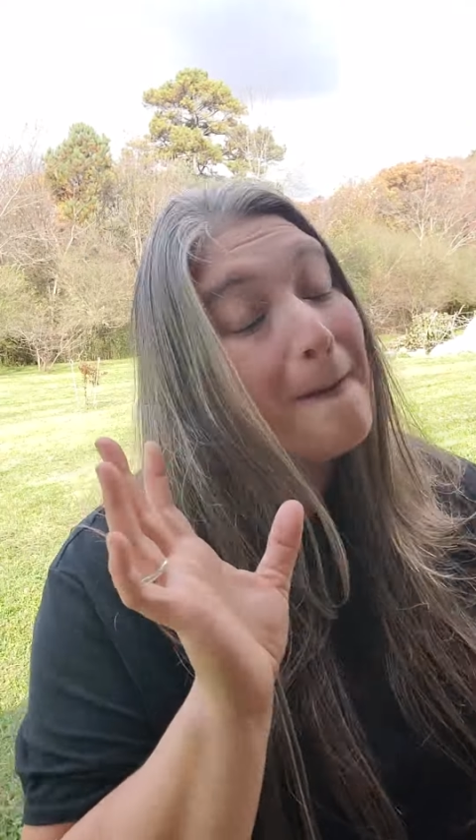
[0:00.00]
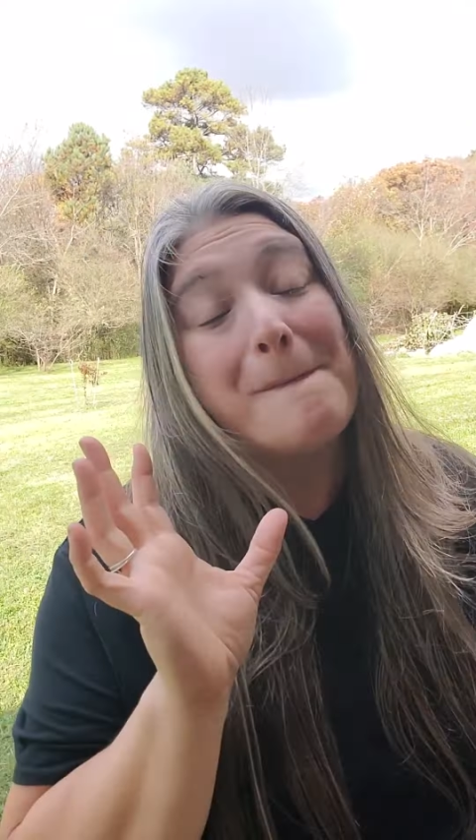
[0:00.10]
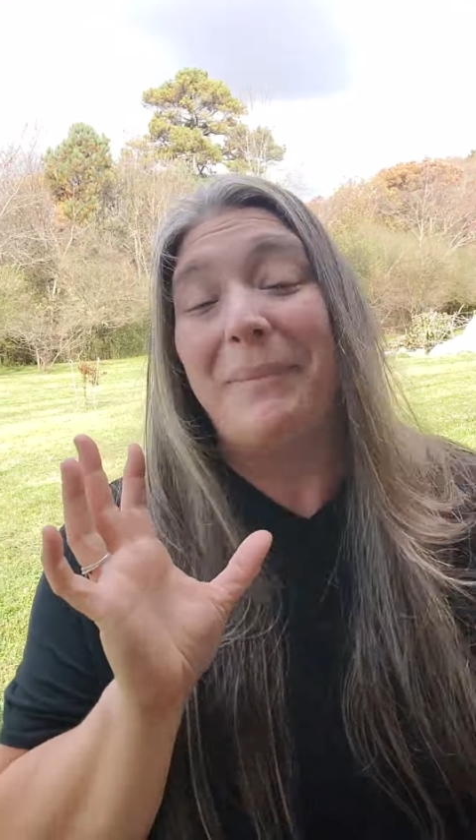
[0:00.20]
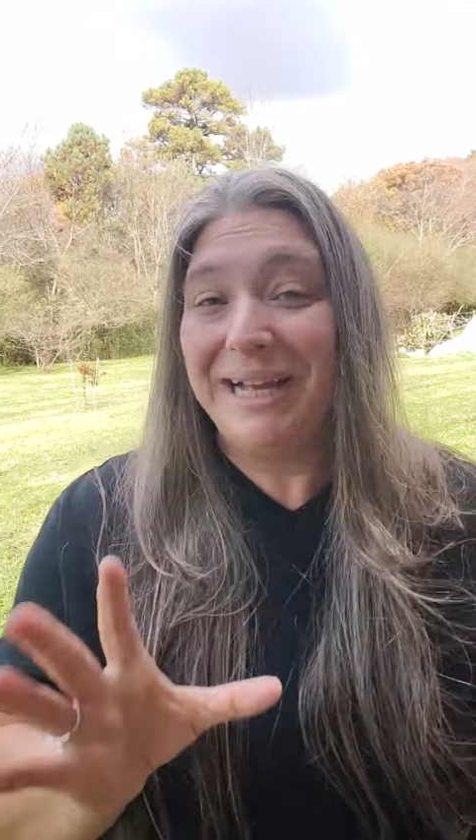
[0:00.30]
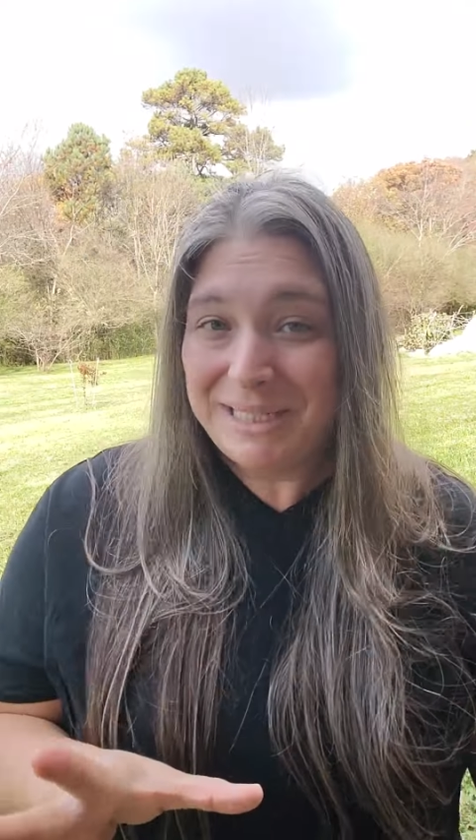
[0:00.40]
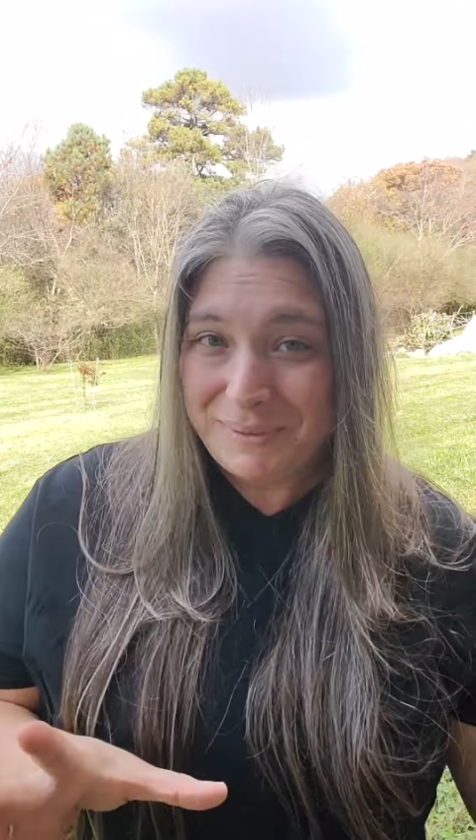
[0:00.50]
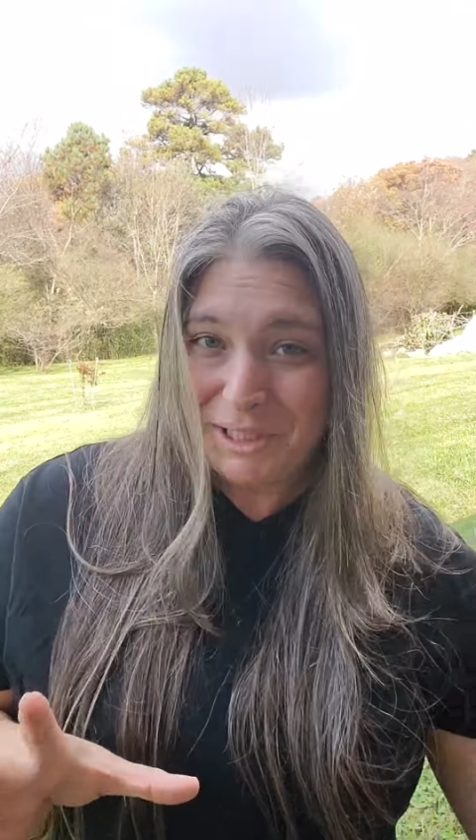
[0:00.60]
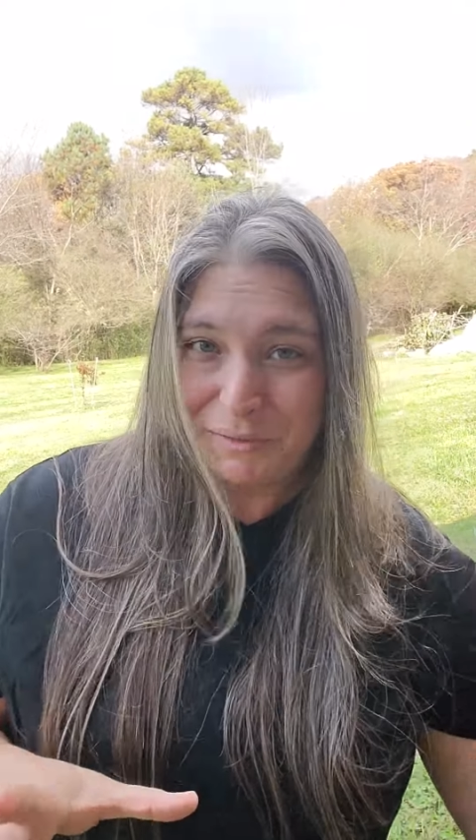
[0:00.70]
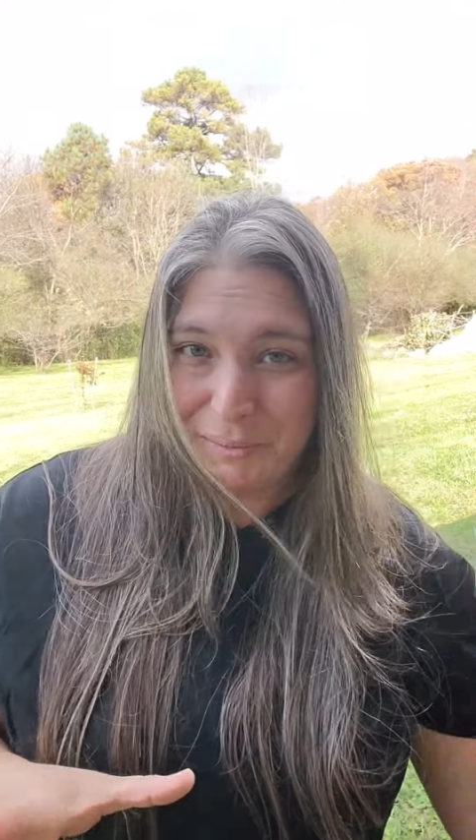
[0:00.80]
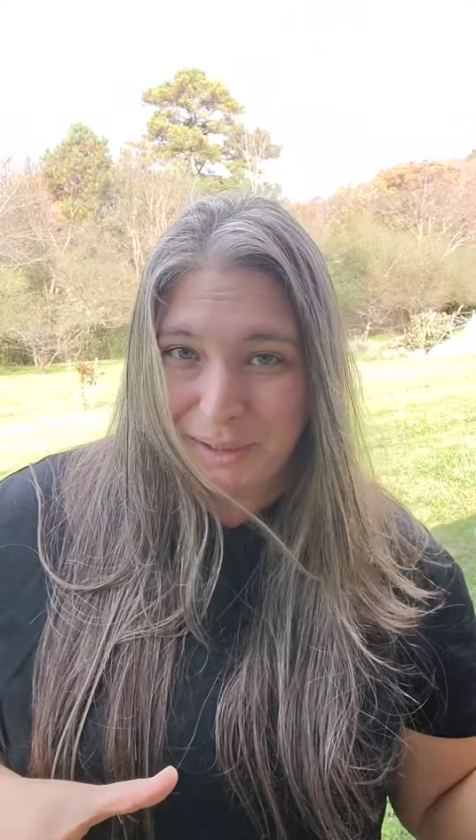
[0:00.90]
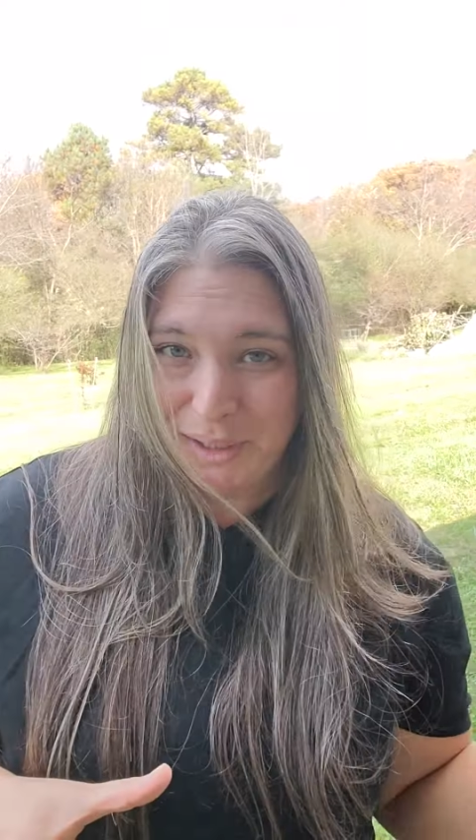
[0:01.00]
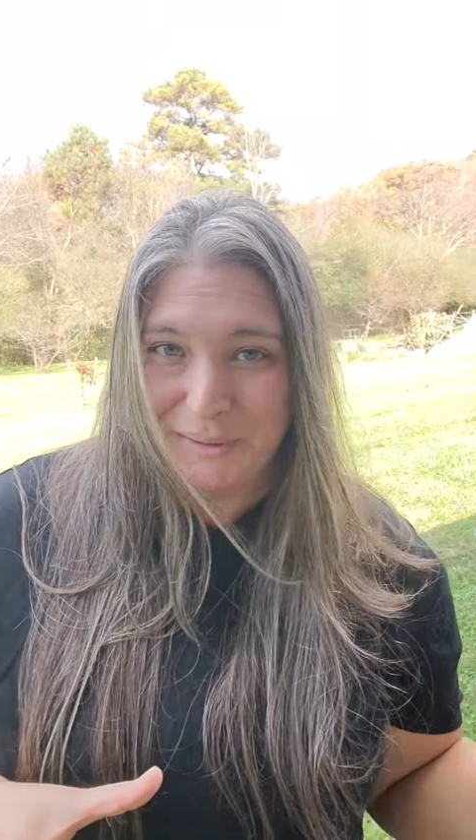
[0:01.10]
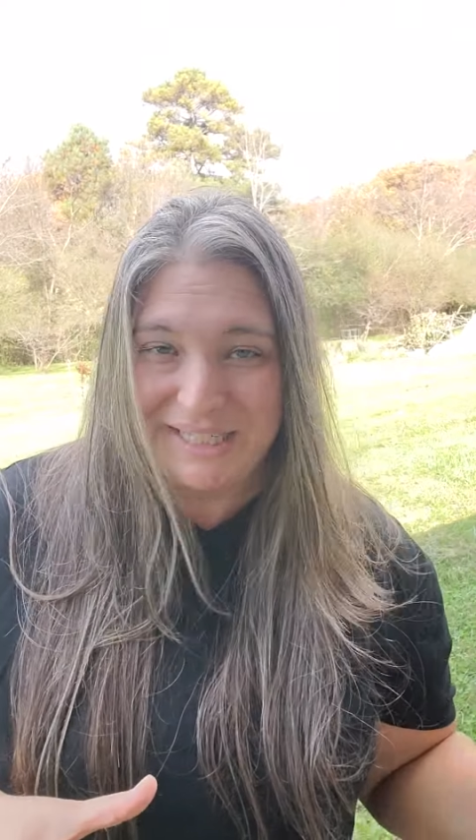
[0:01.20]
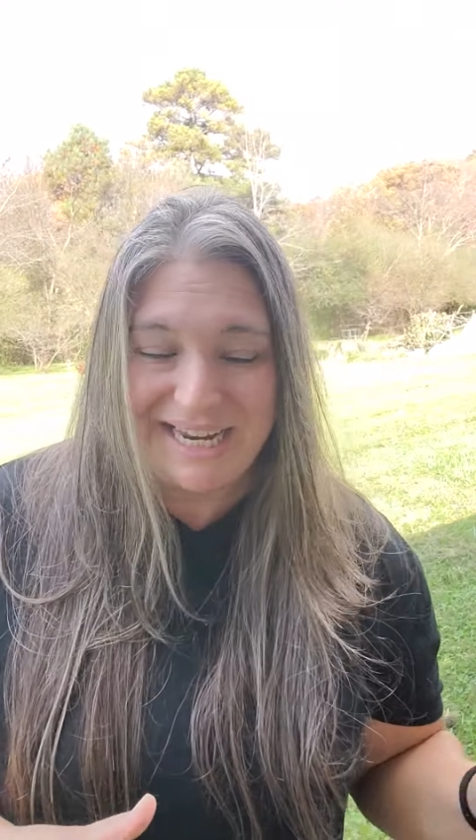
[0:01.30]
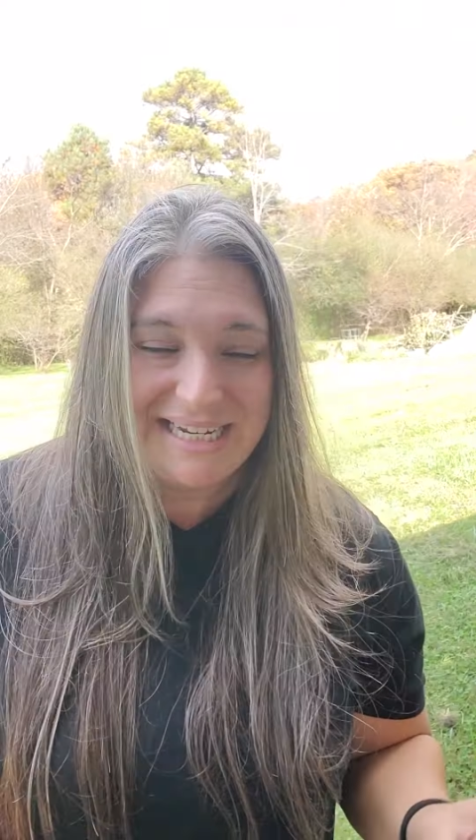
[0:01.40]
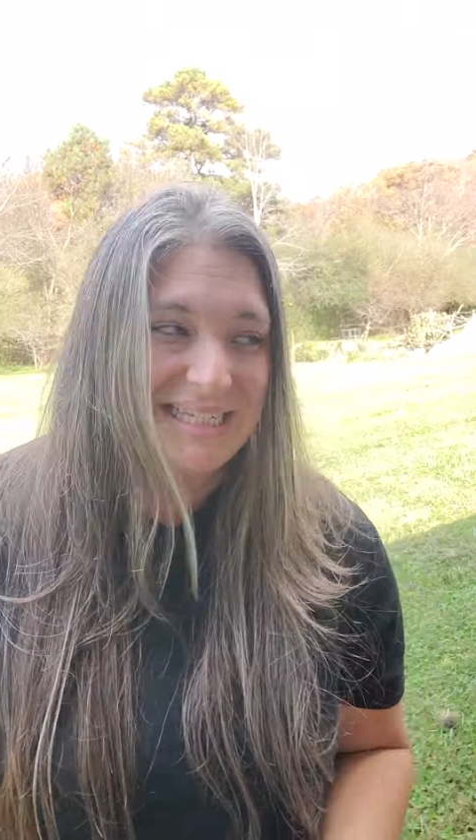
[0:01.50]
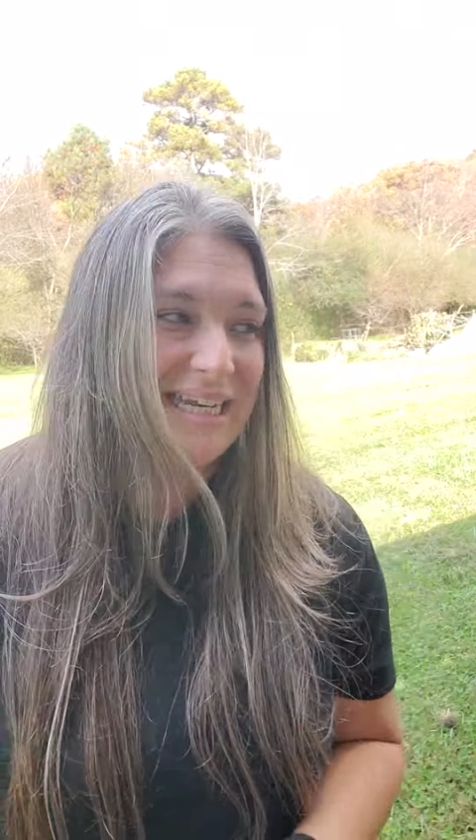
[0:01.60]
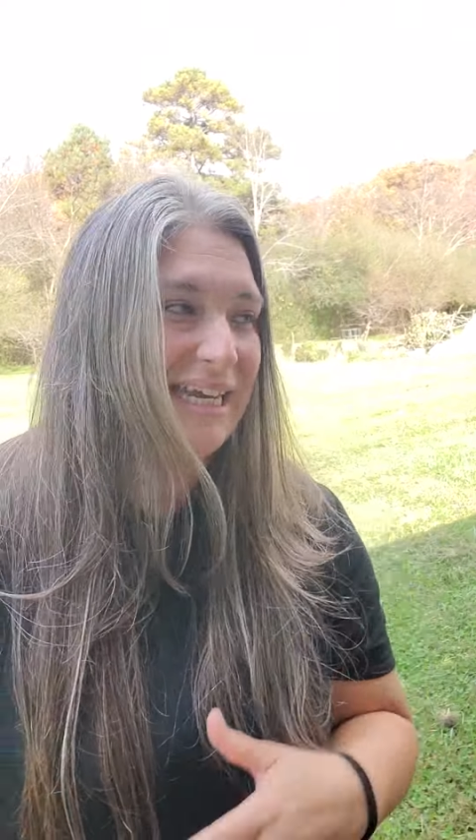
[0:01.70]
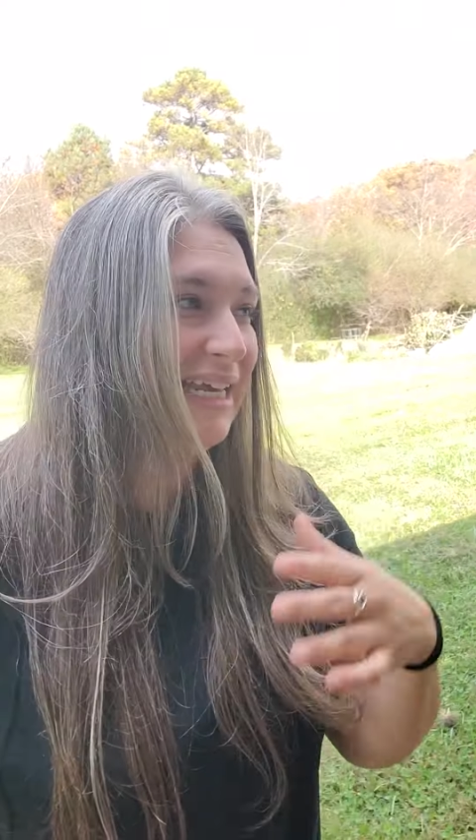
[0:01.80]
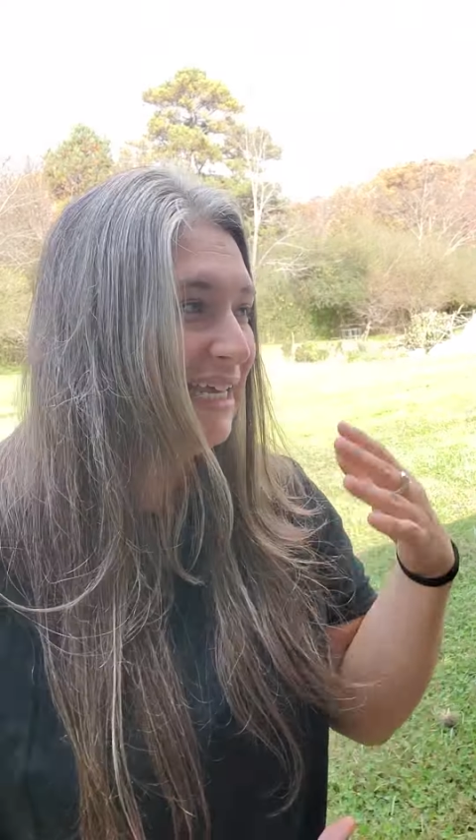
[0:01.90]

my husband's familiar with Tennessee.